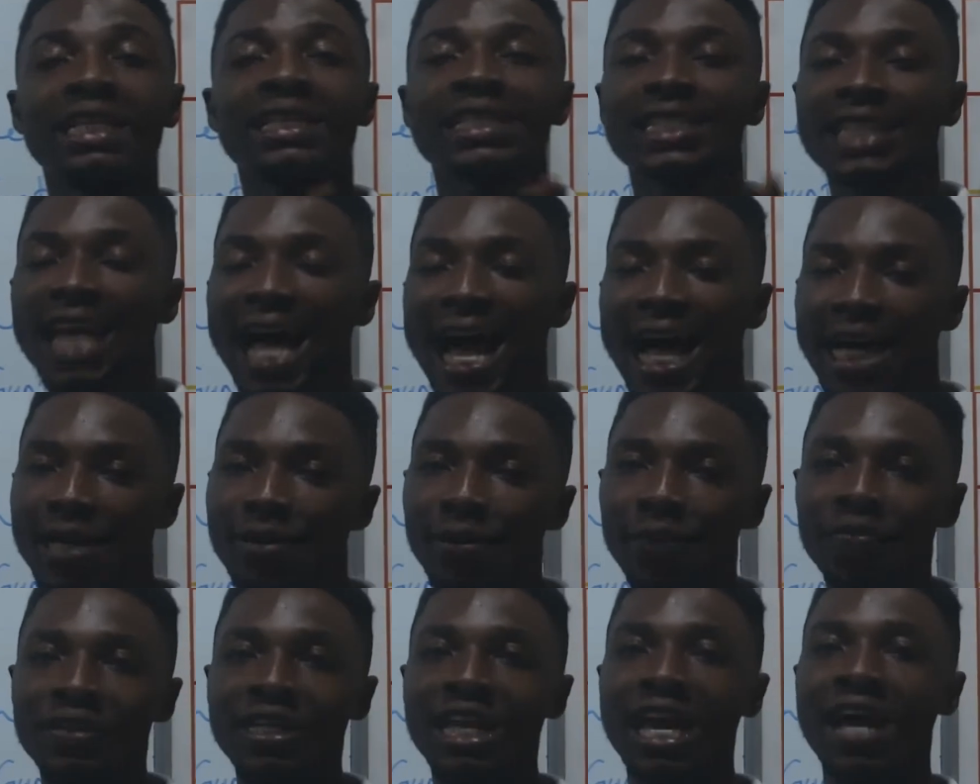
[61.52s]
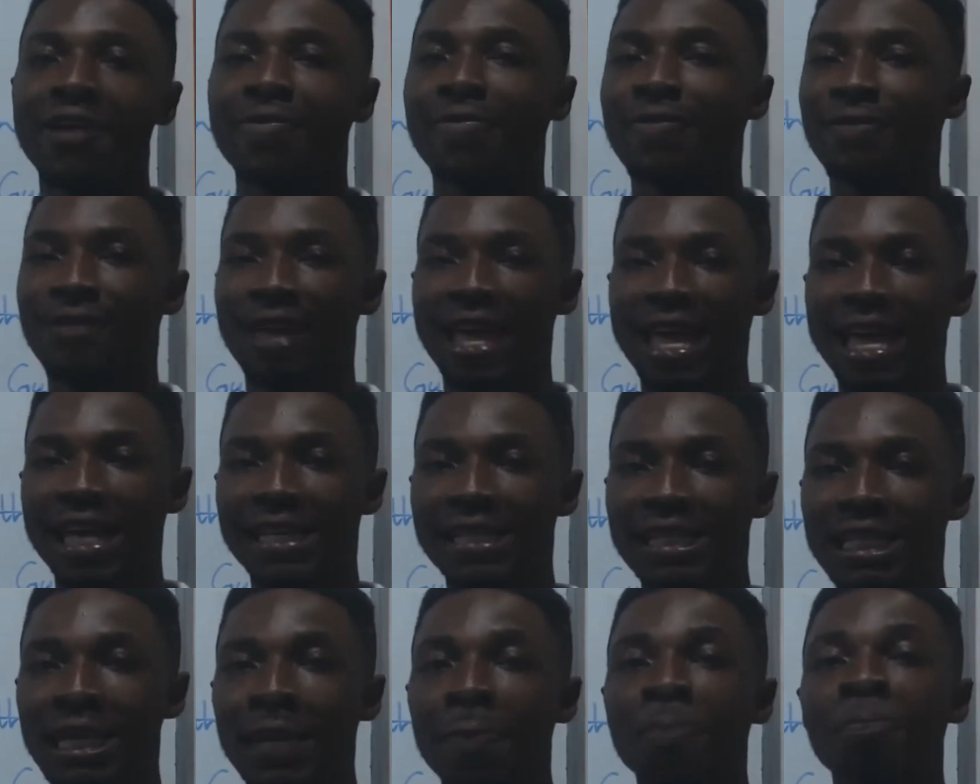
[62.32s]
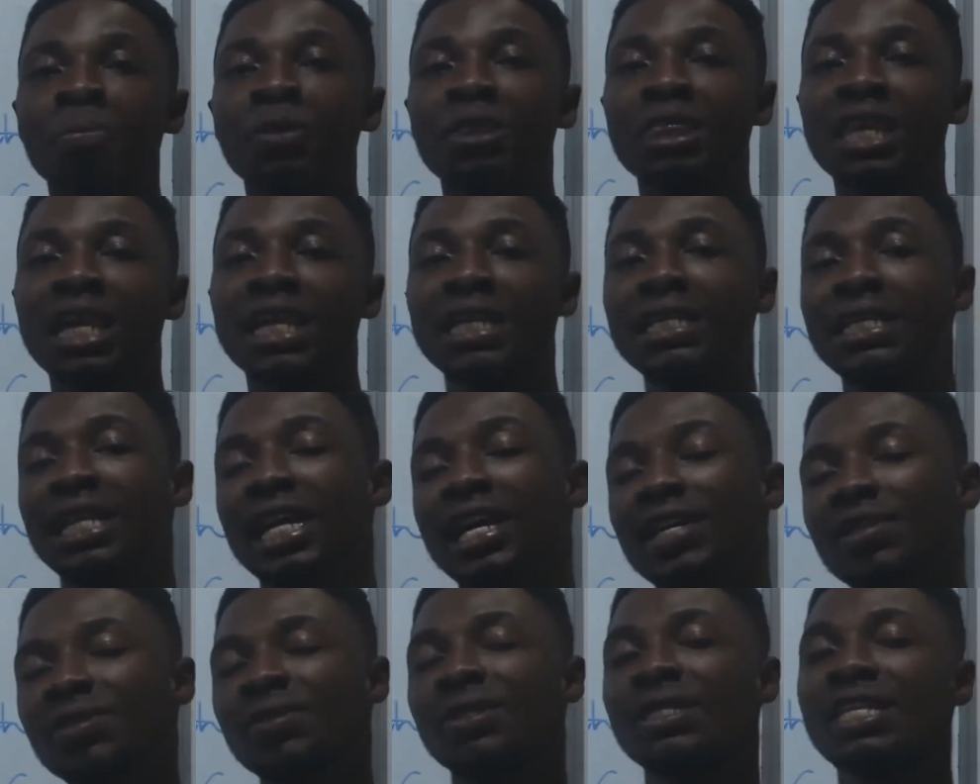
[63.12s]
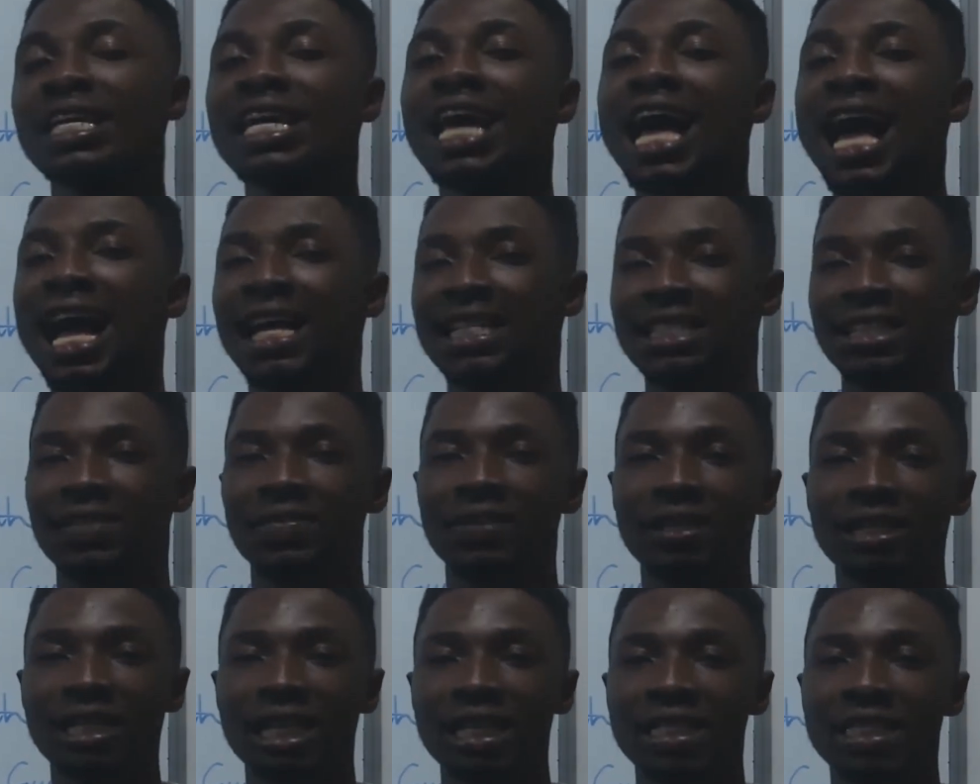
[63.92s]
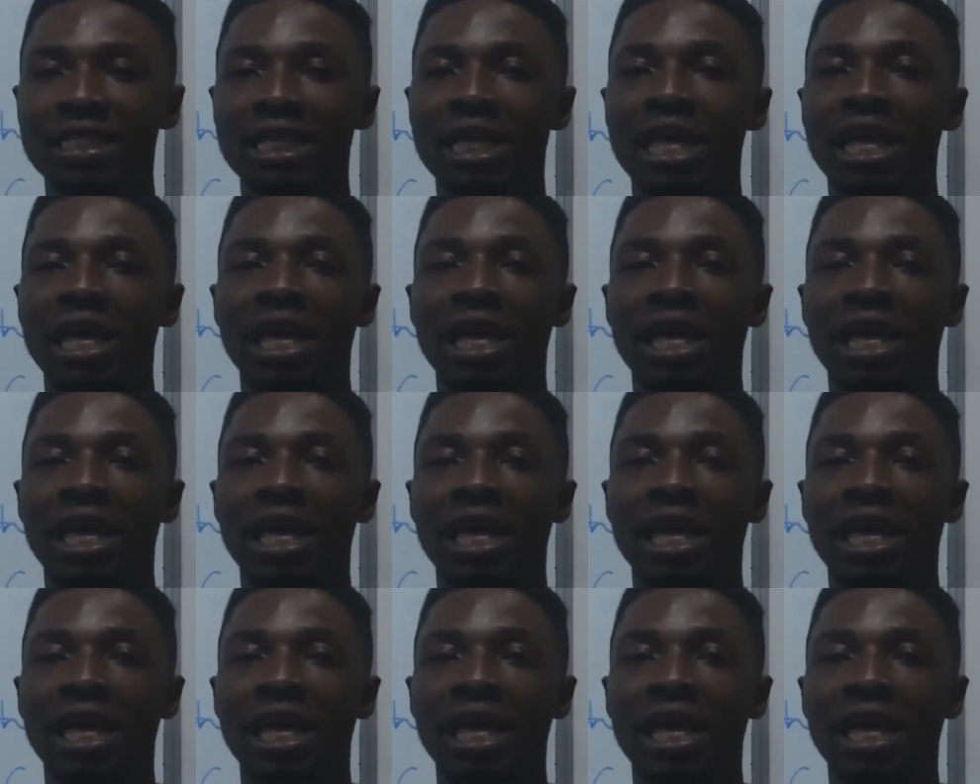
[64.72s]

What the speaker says: charge of the affairs, the day-to-day activities,